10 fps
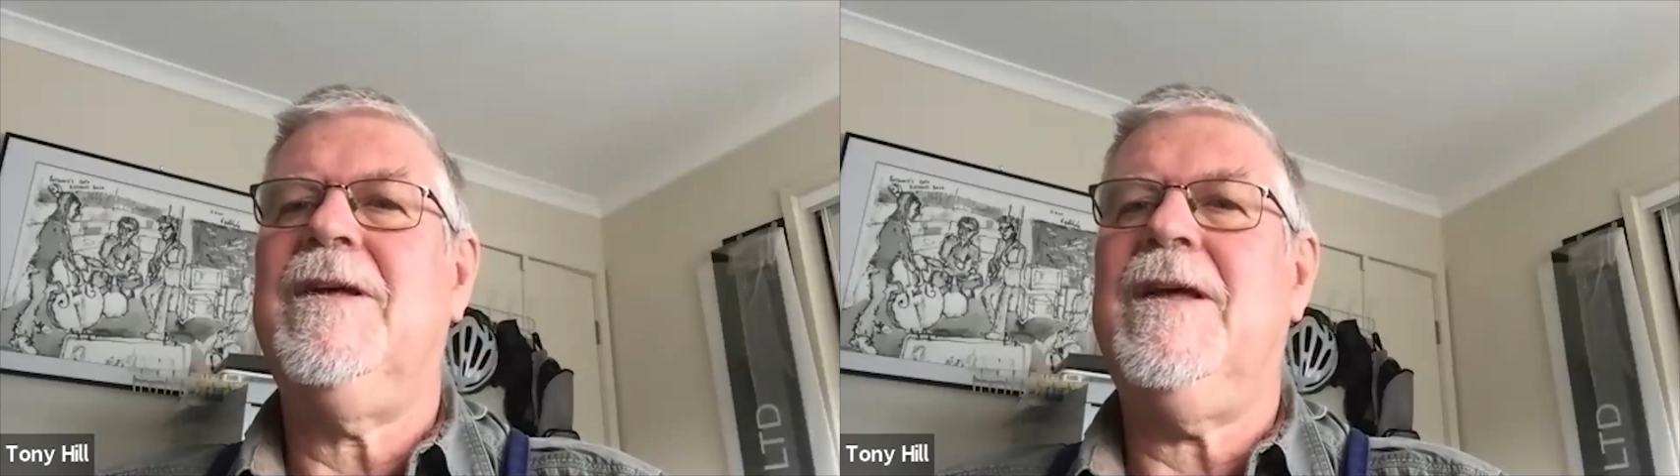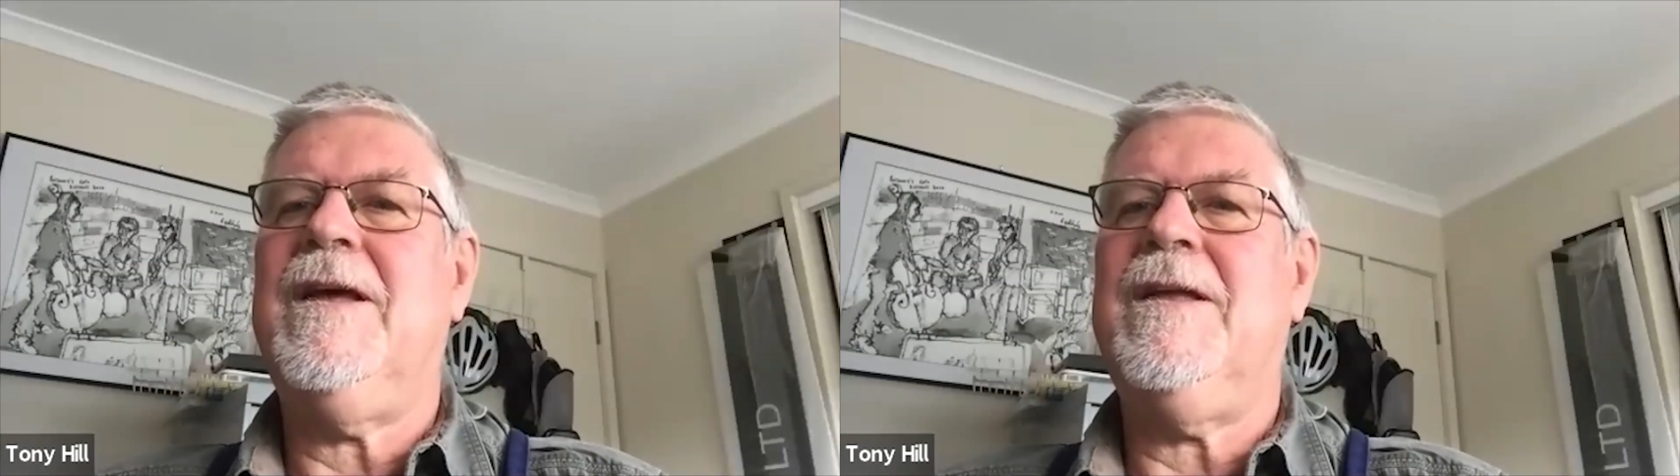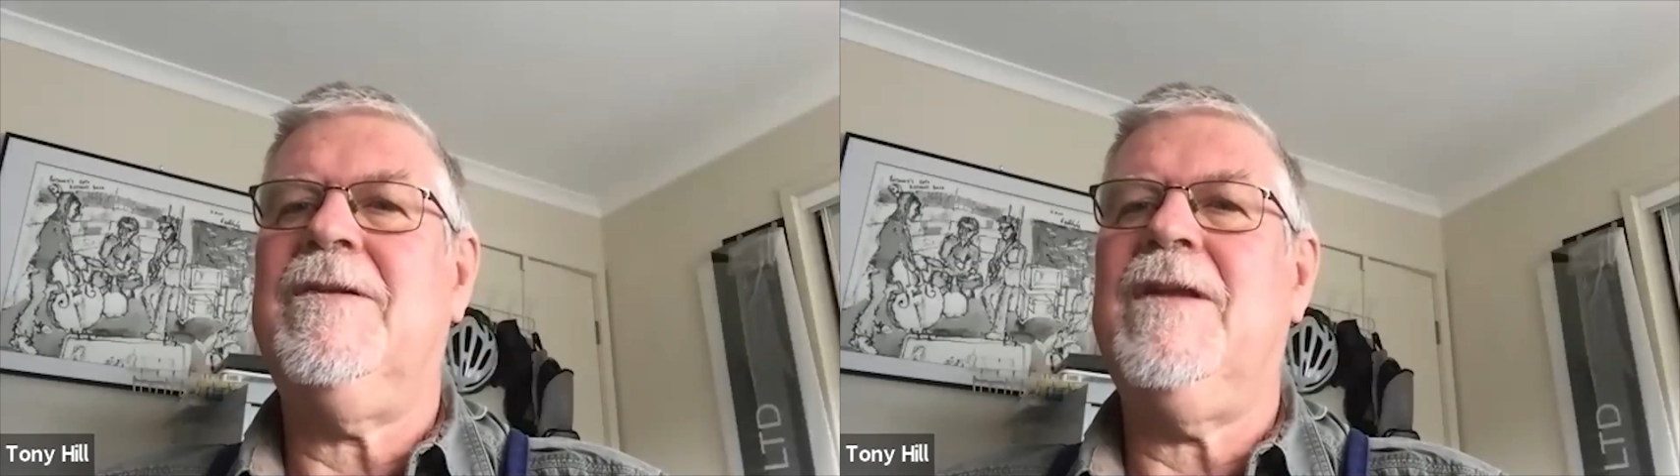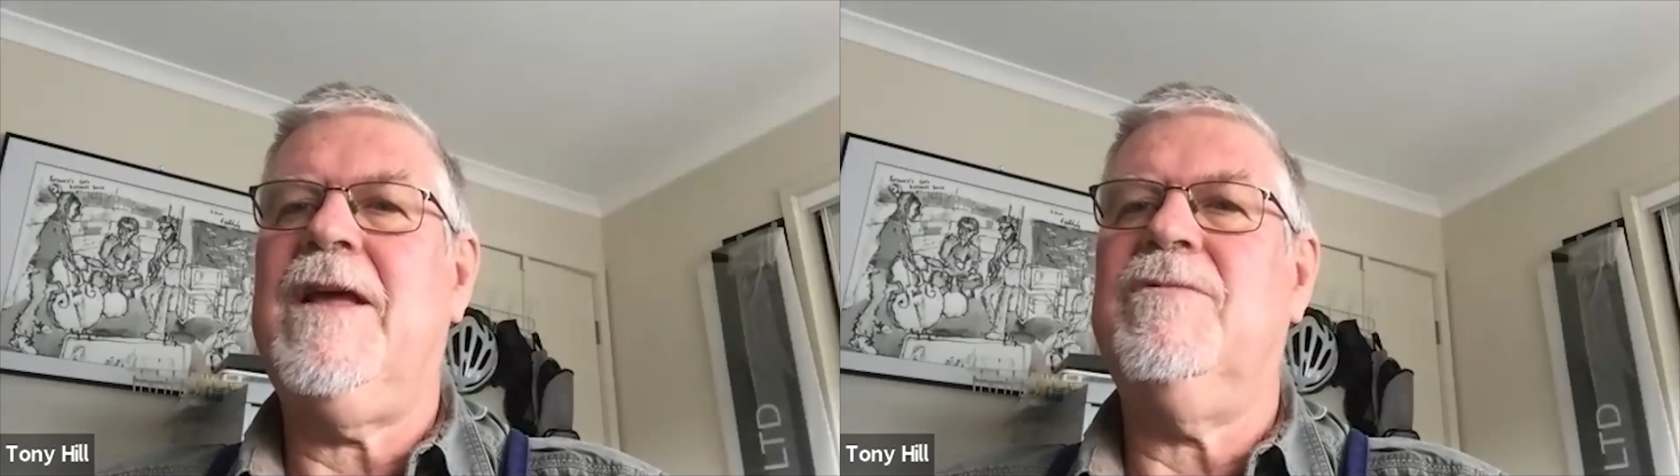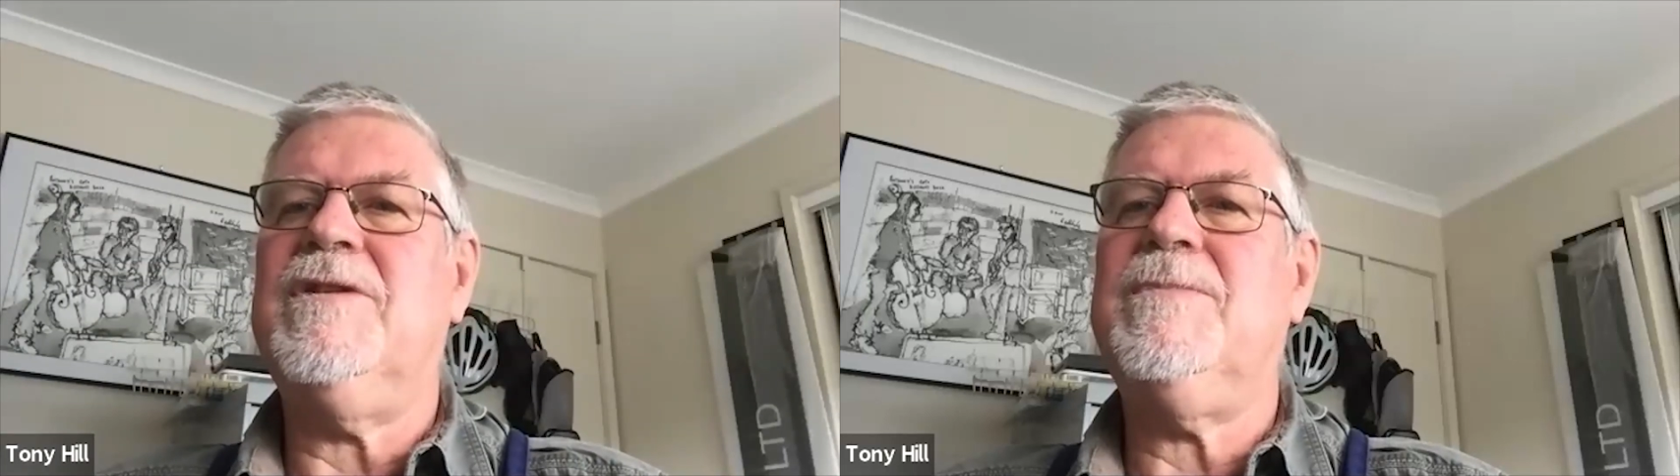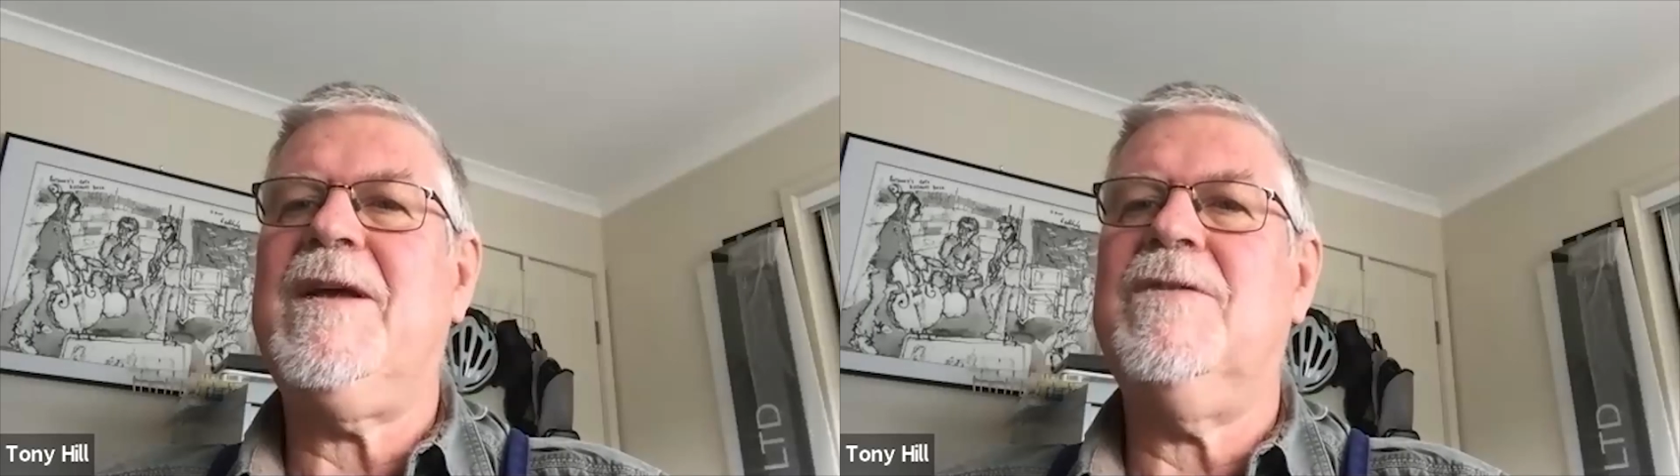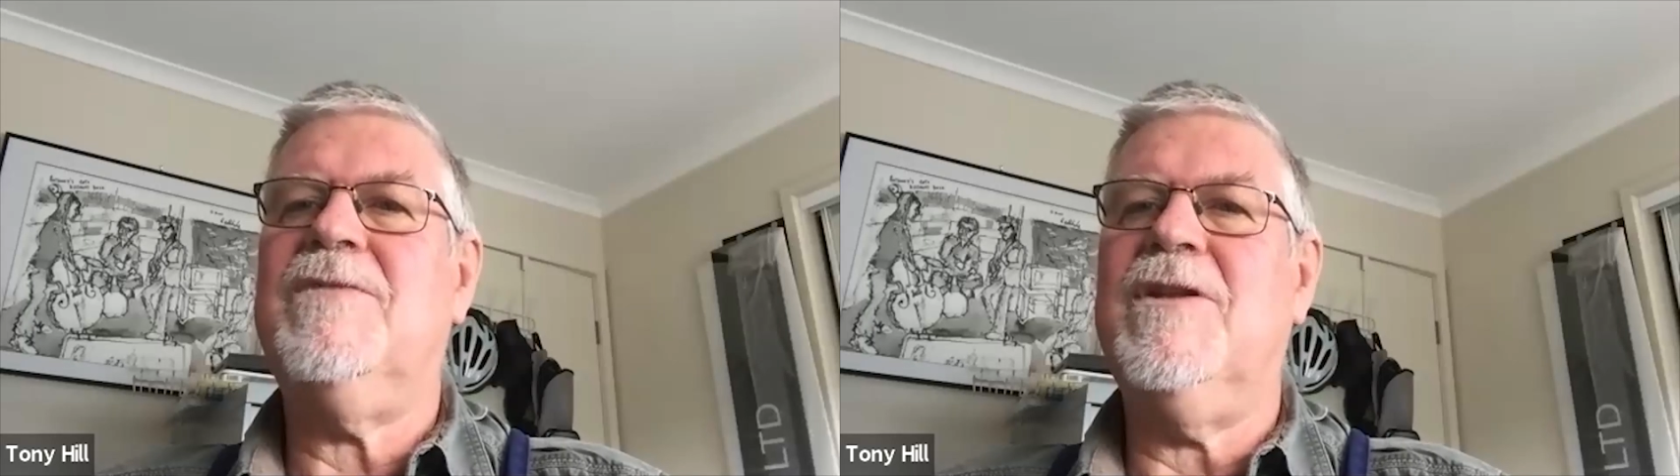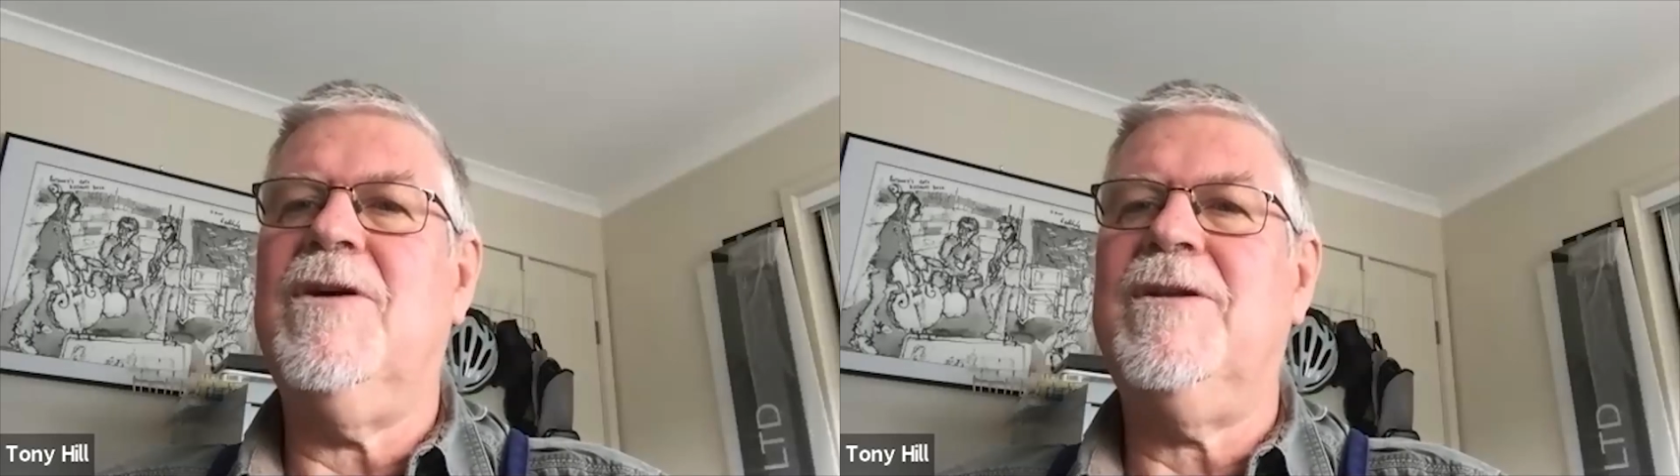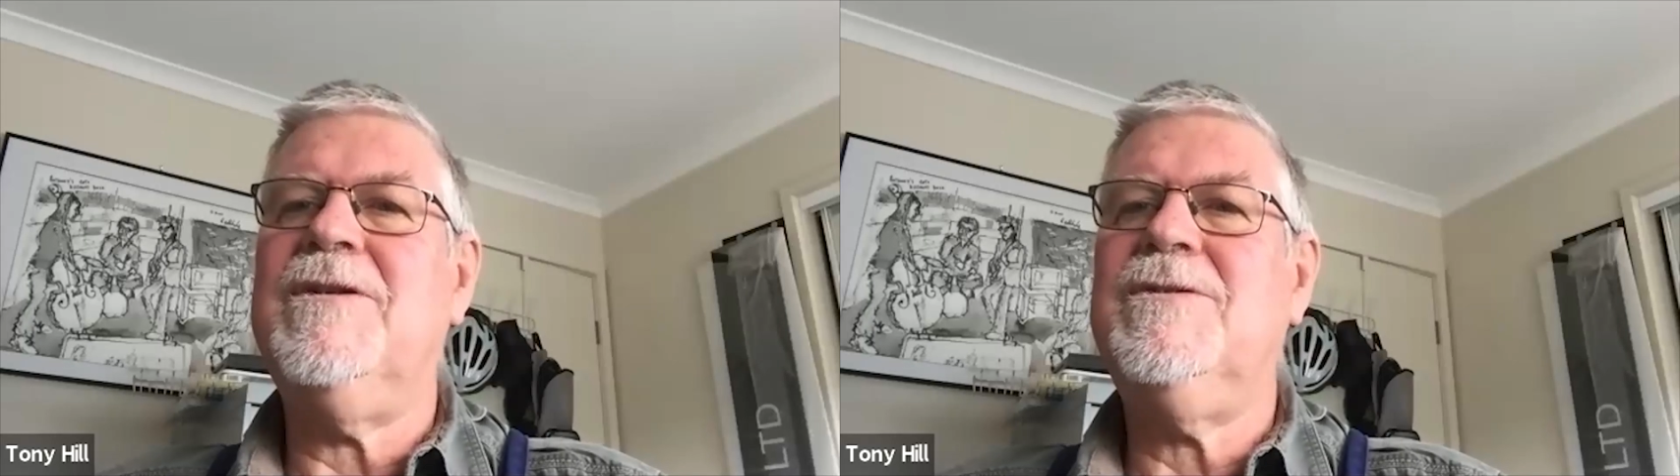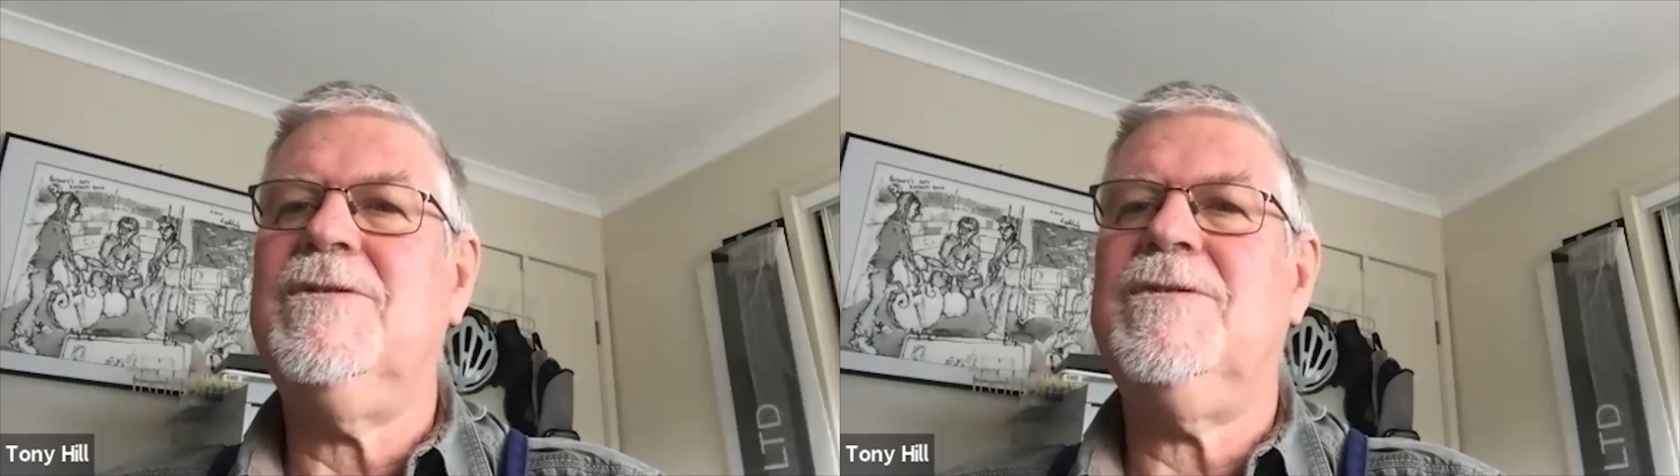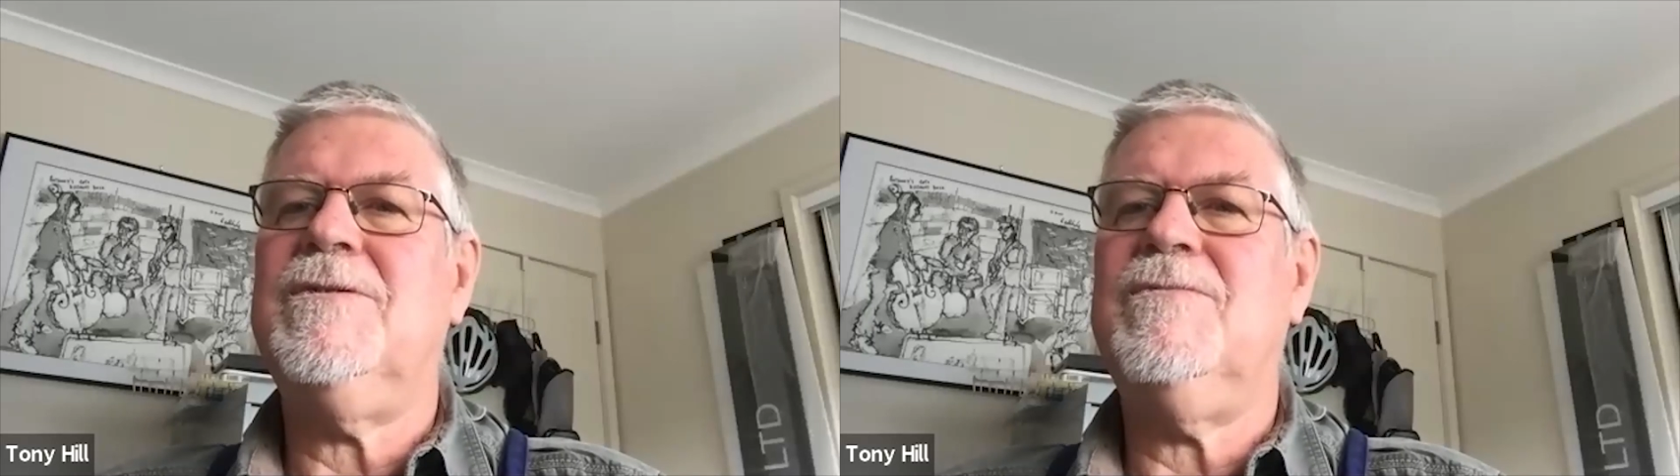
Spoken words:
and respect of the knowledge,